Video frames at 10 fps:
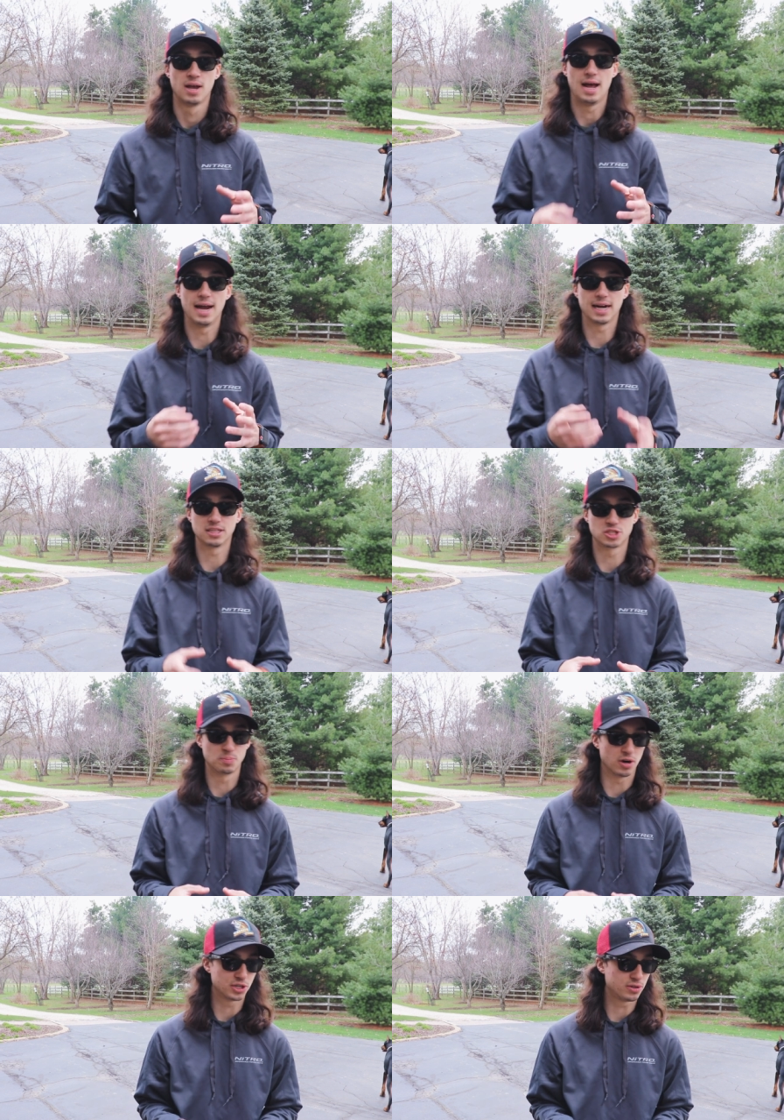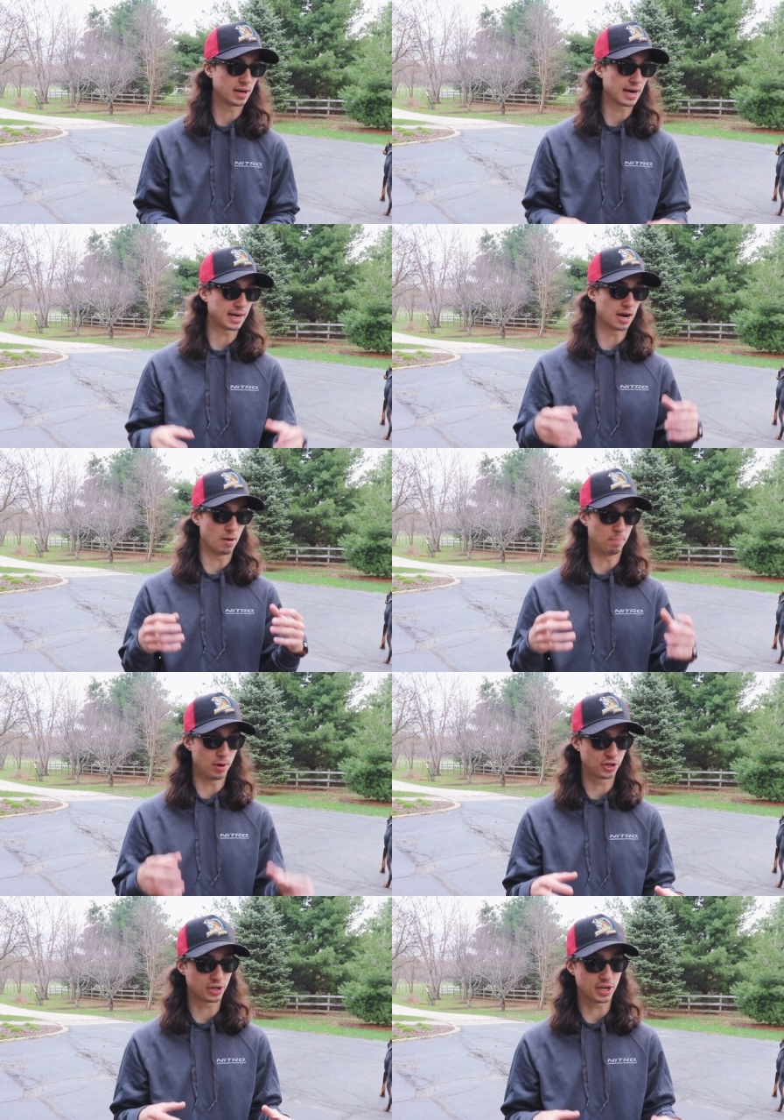I got the Smart Strike, I got a
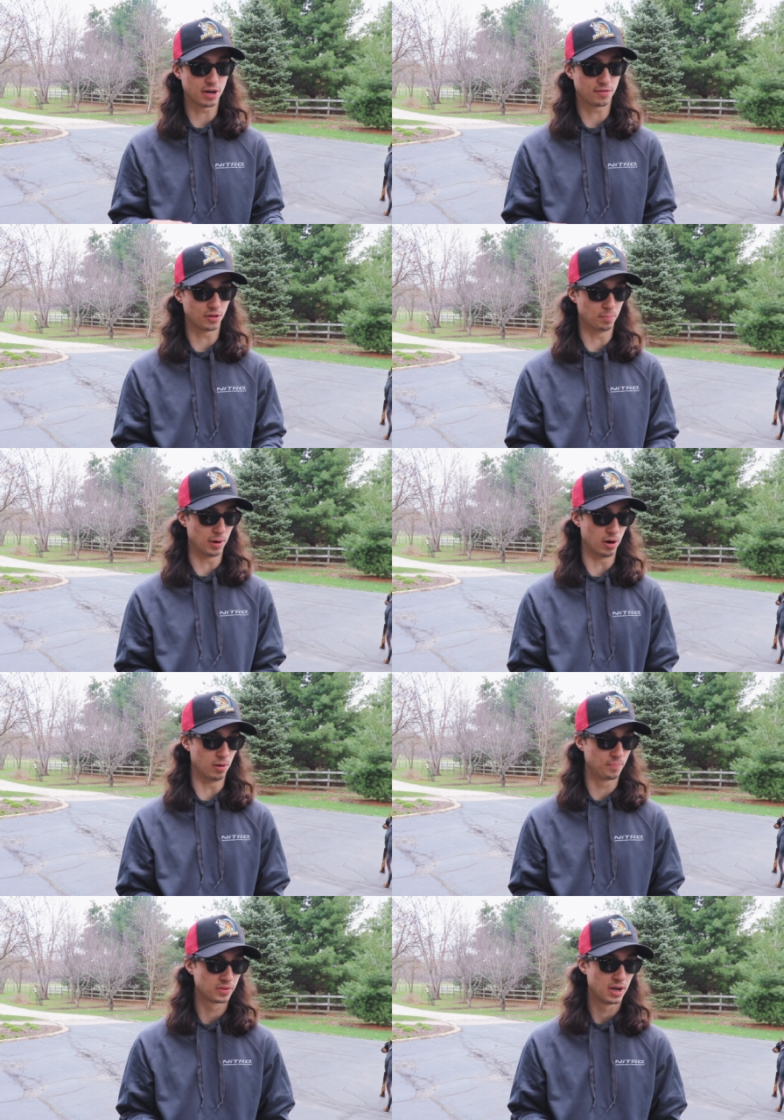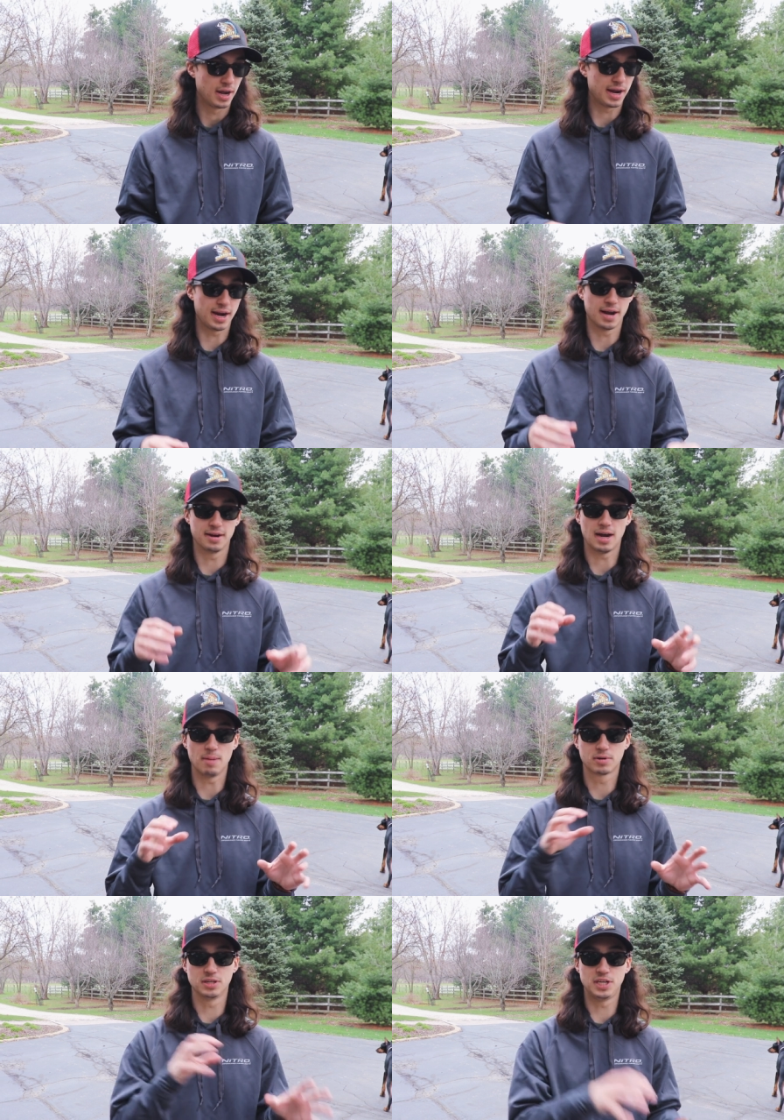bunch of gear for the boat, and
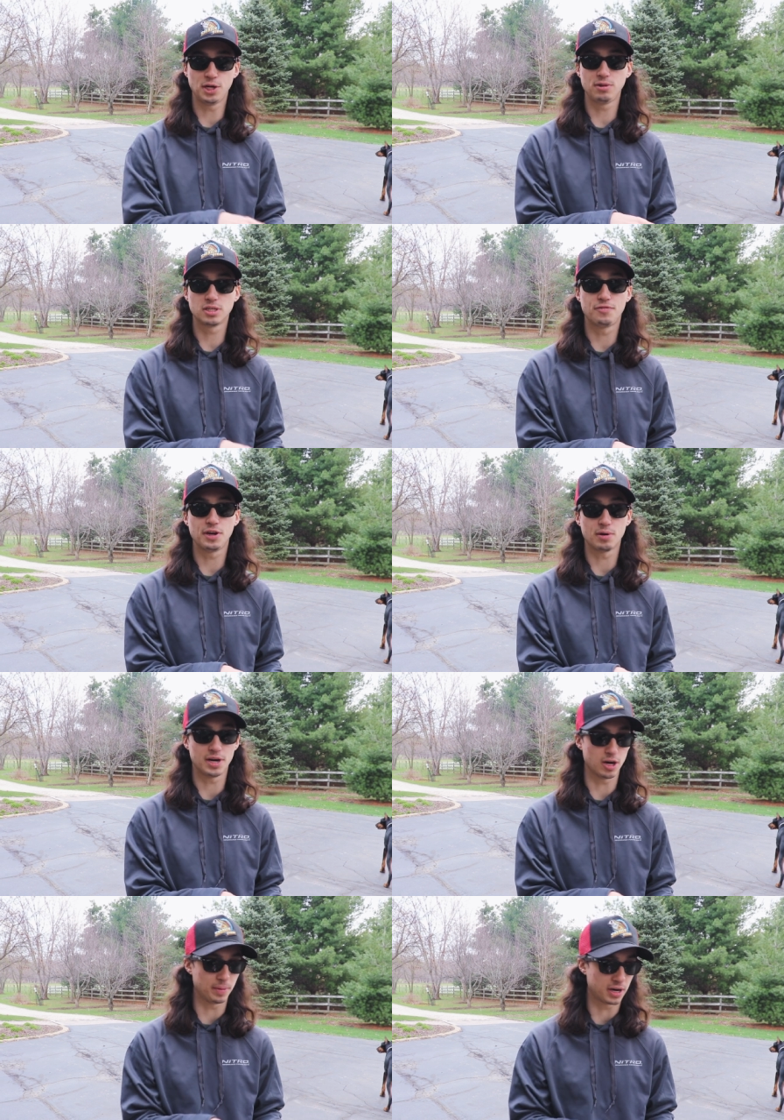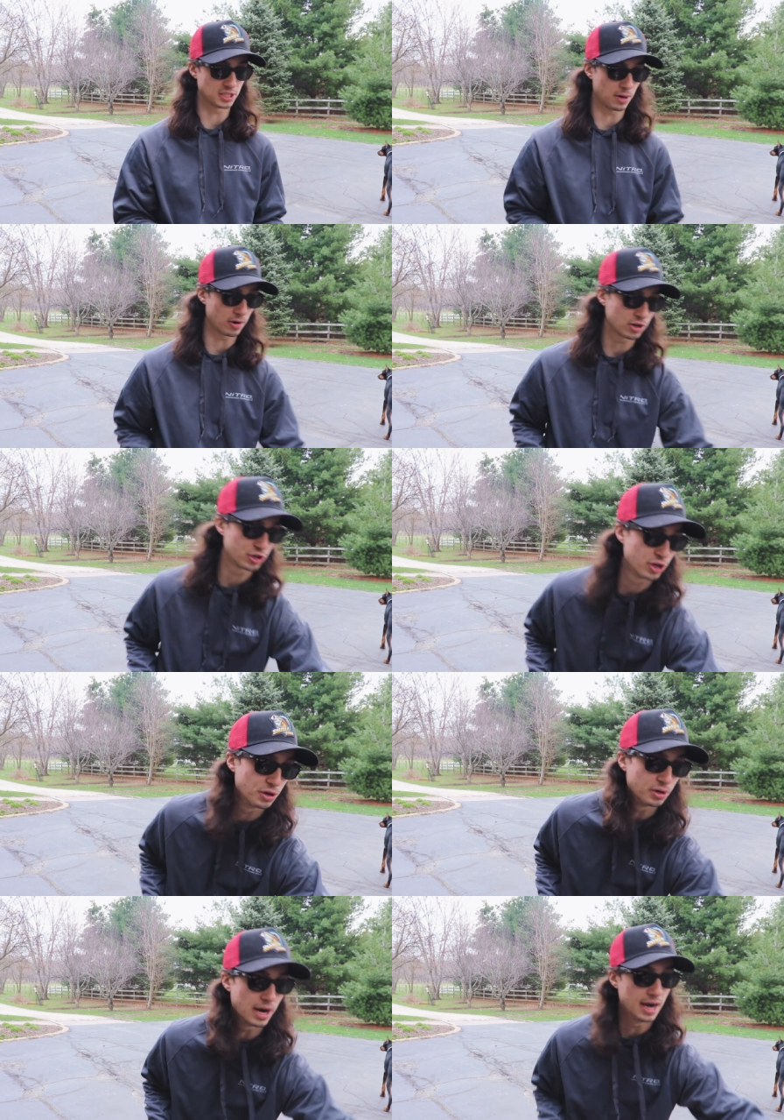I'm continuing this video here because I wanted to show
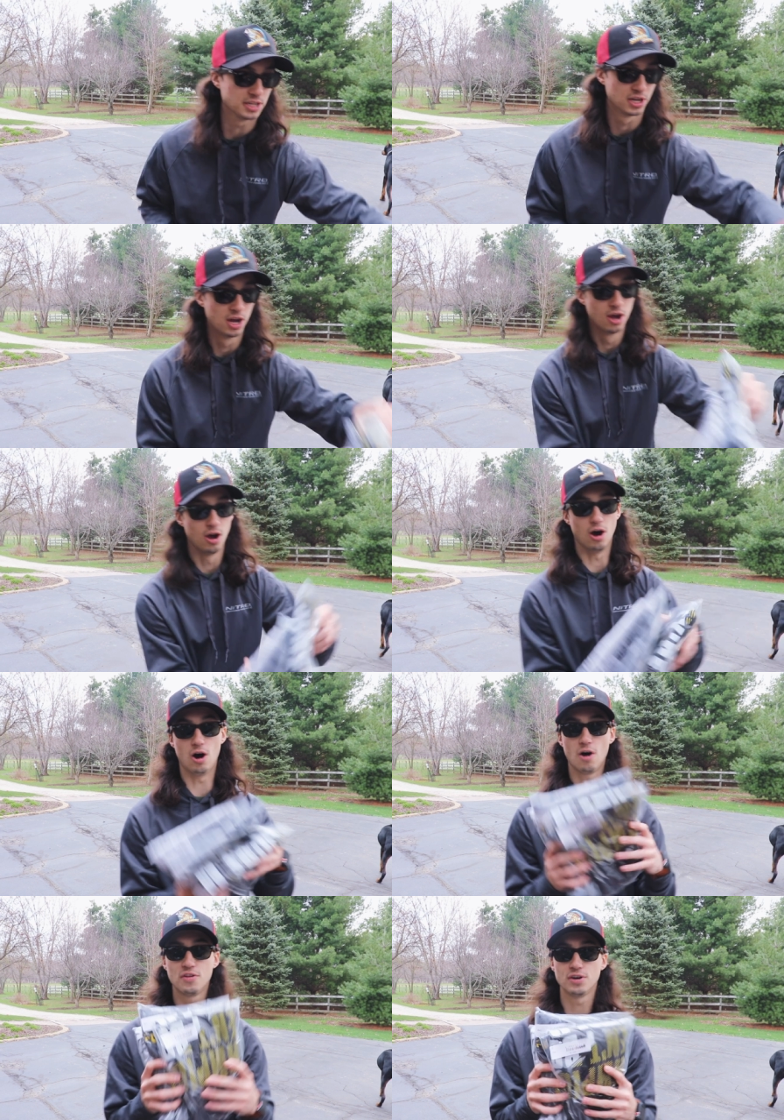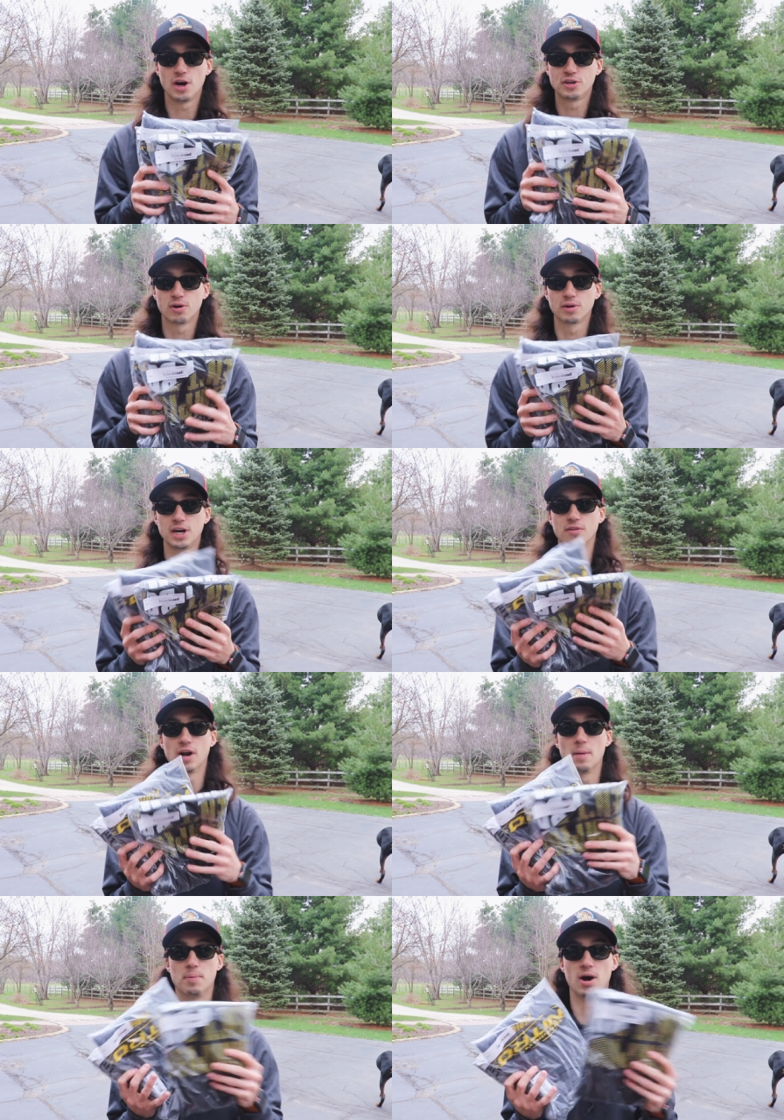you guys all the Nitro gear
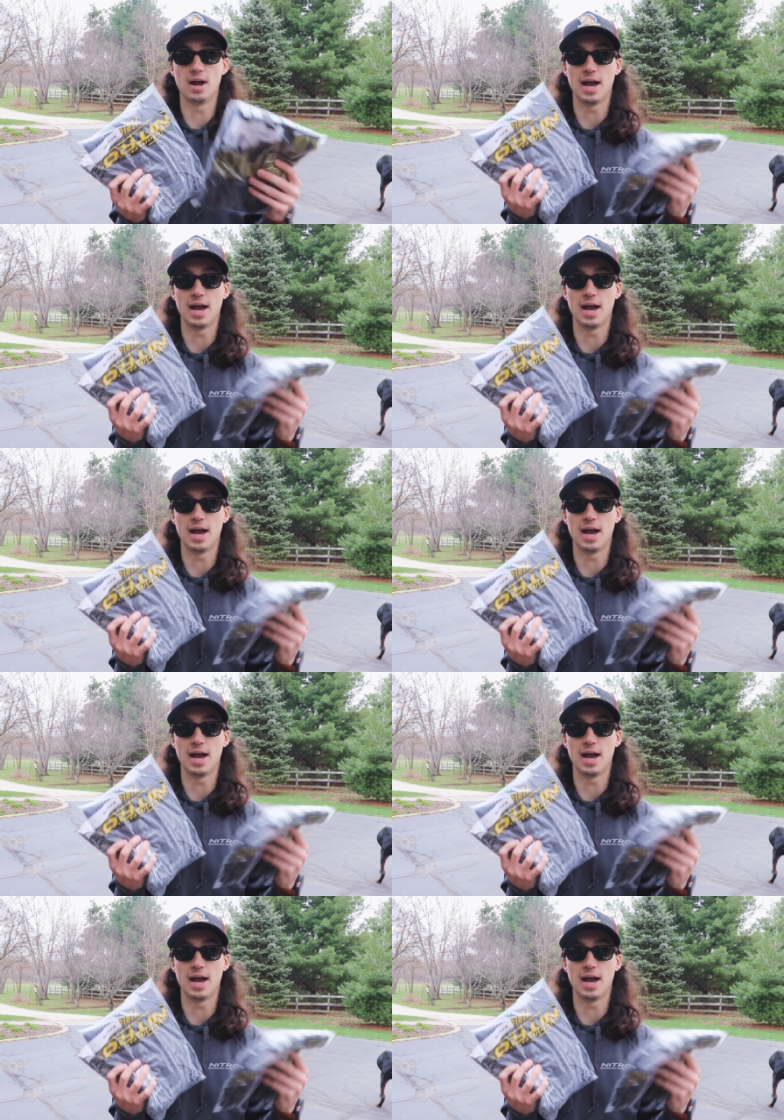that I bought.